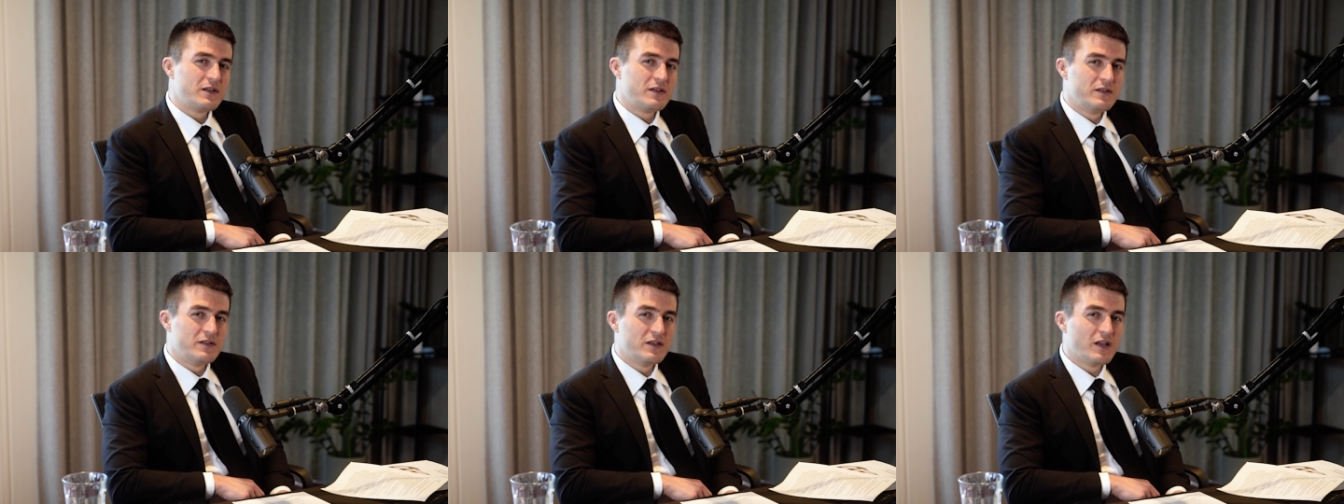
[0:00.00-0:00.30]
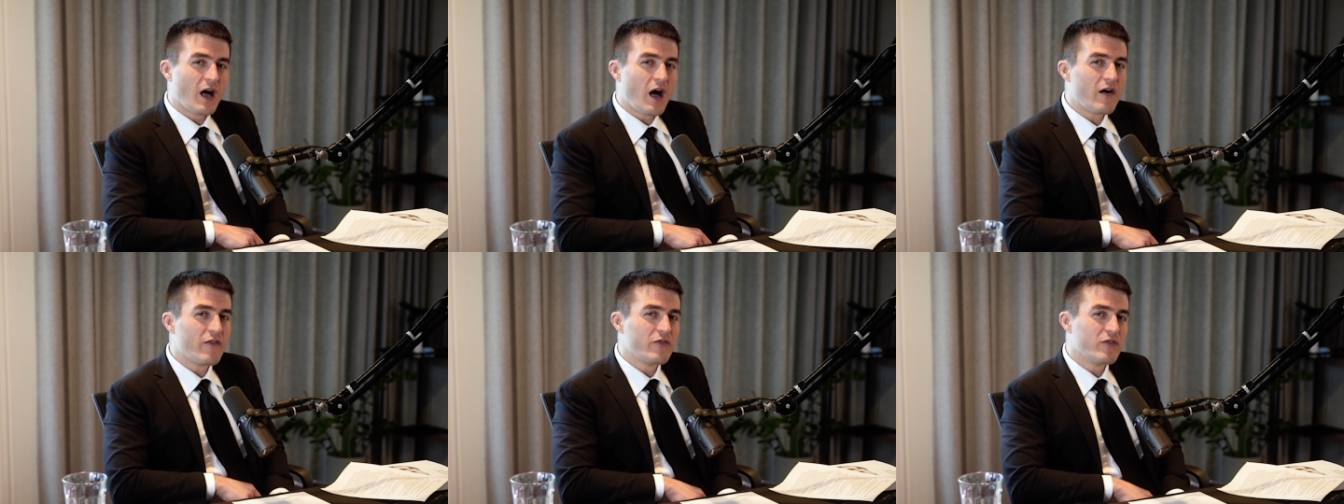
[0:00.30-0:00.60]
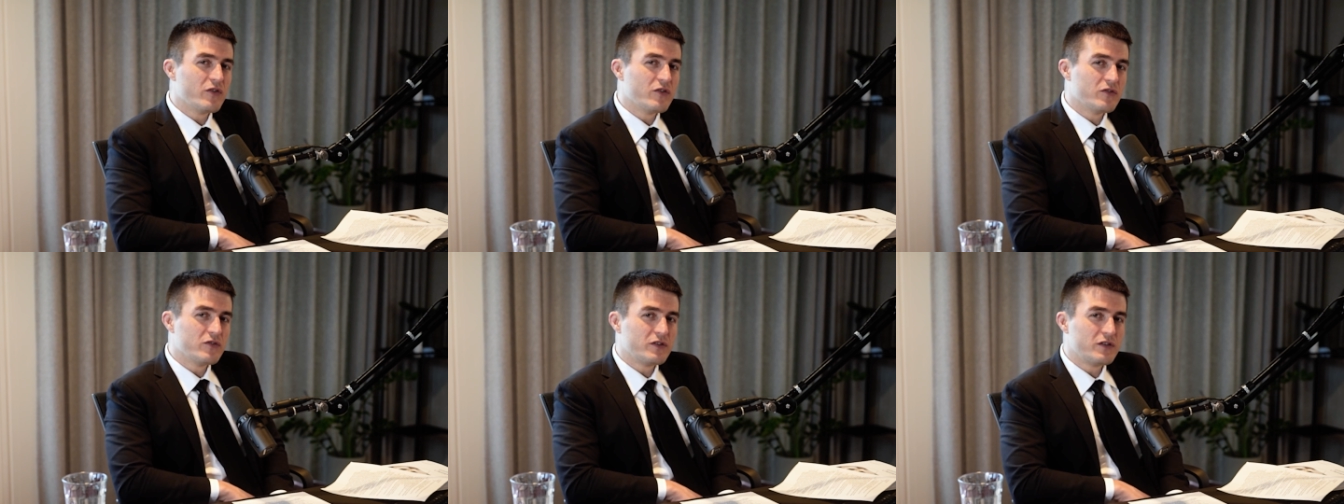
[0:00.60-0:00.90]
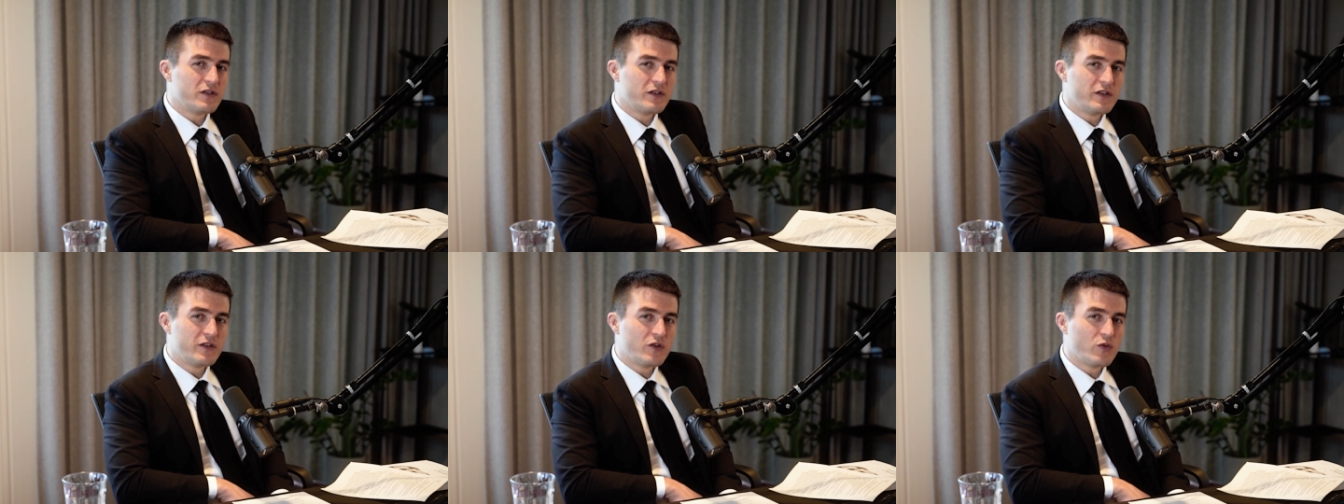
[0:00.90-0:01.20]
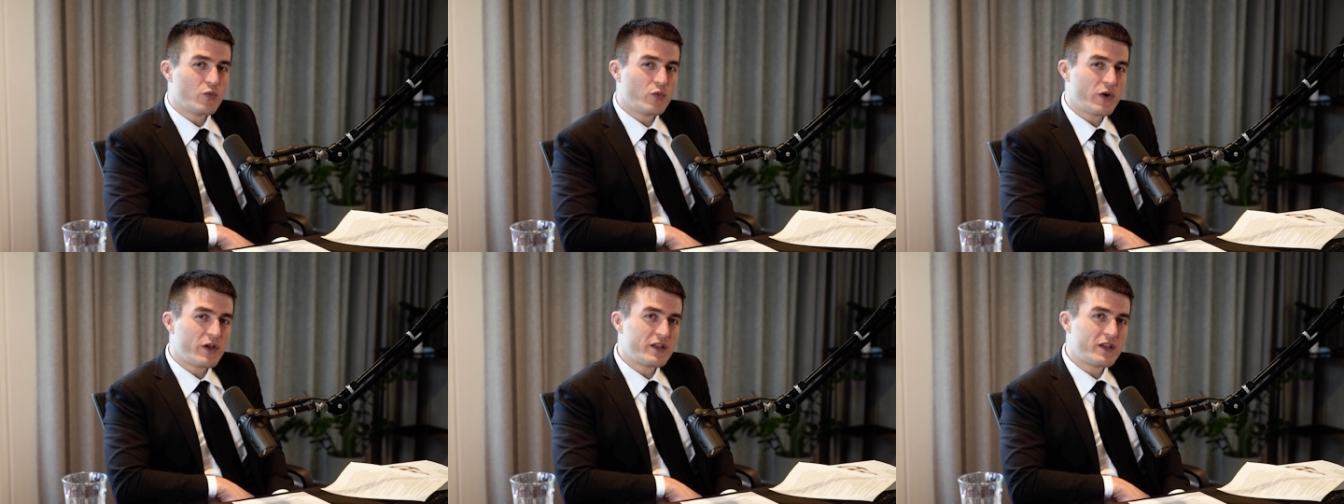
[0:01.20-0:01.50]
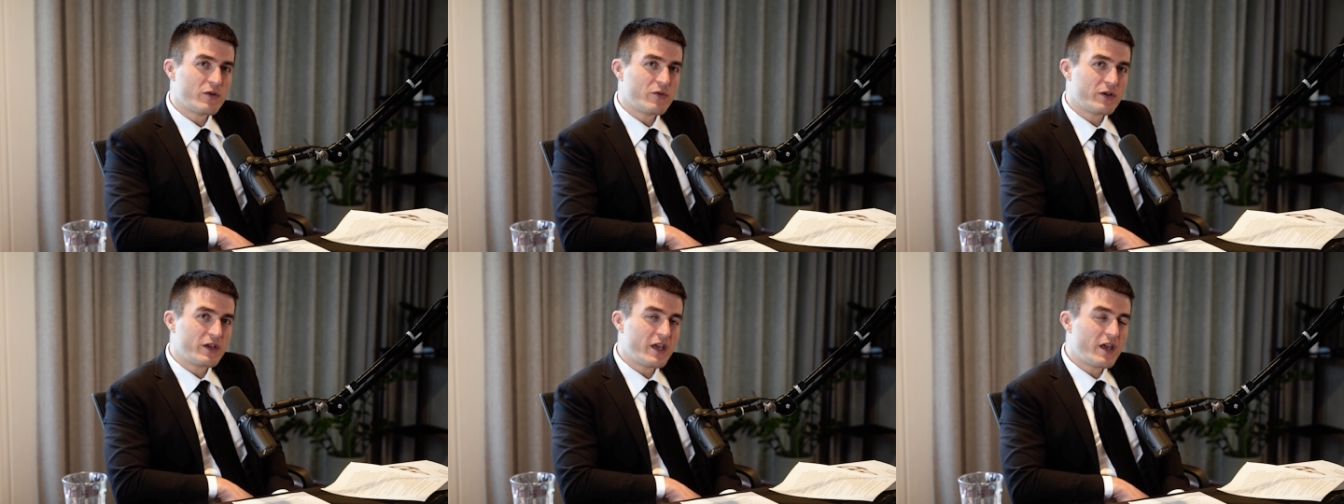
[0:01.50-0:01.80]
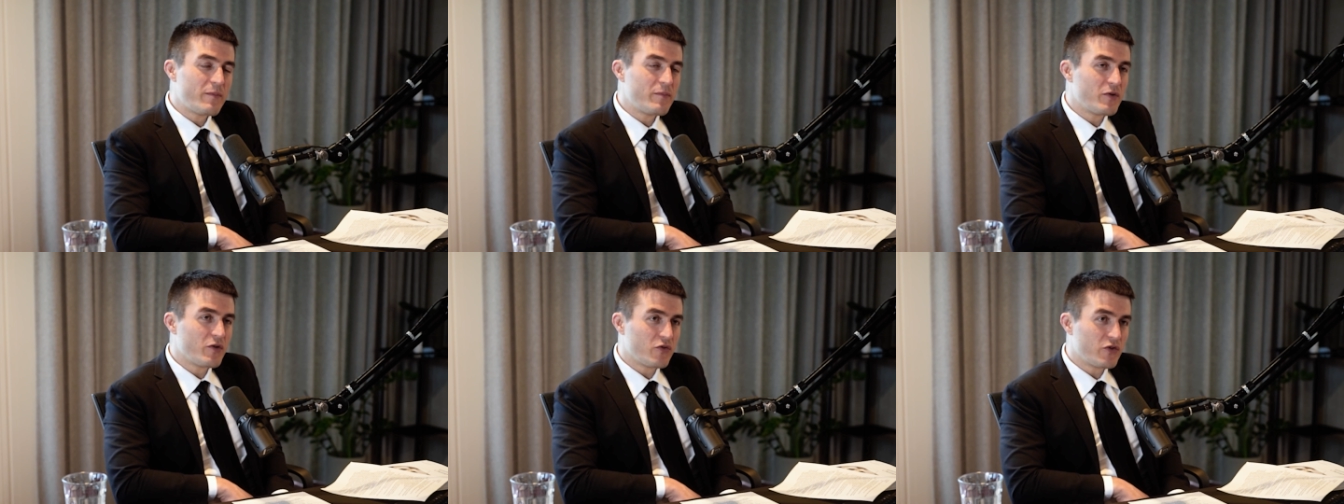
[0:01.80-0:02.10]
novel in the way that it
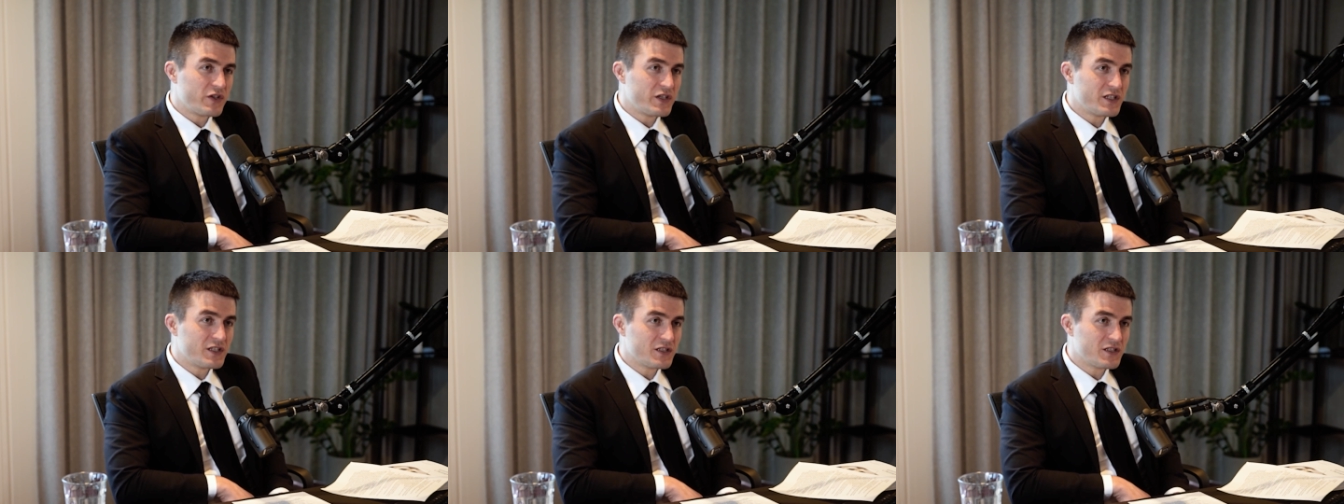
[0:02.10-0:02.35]
can't be already